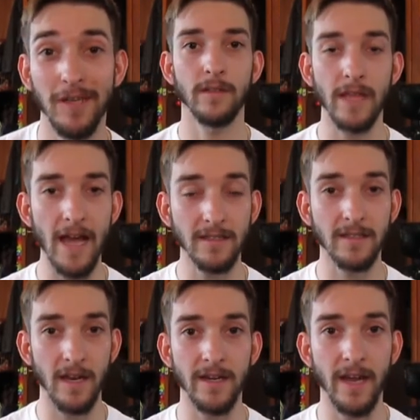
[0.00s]
The last
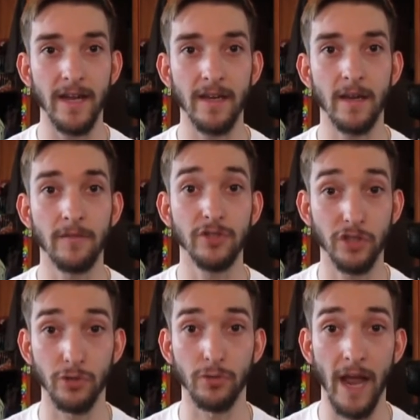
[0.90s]
Sunday of
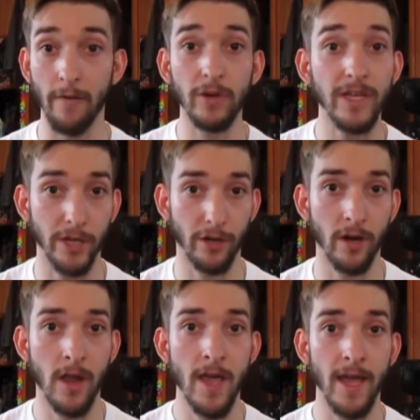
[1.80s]
June every
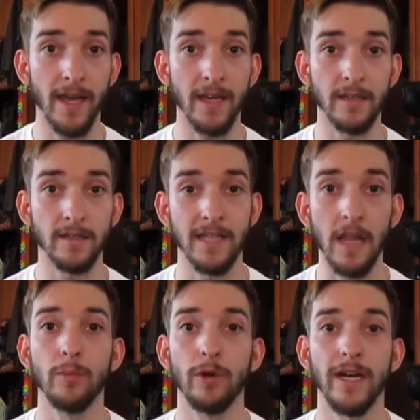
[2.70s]
year is
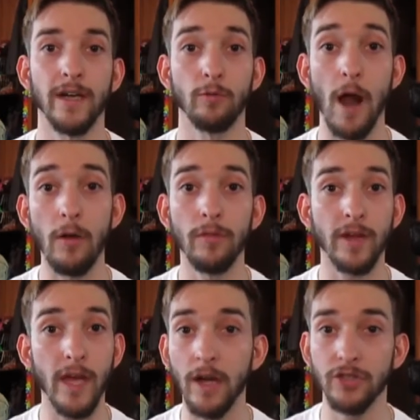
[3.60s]
celebrated around the
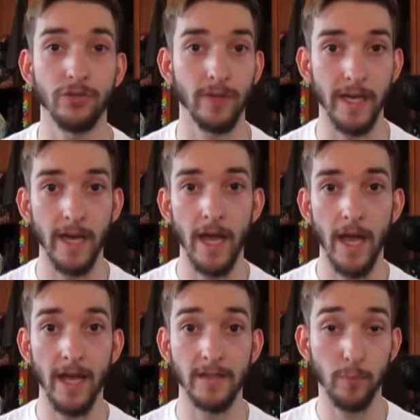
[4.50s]
country
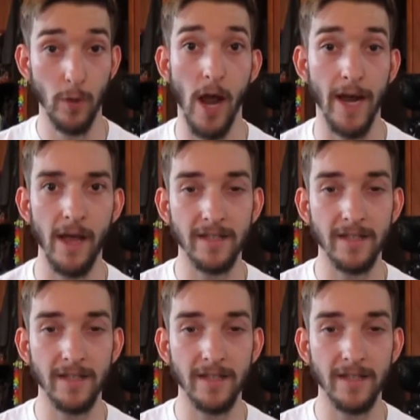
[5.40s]
as Pride.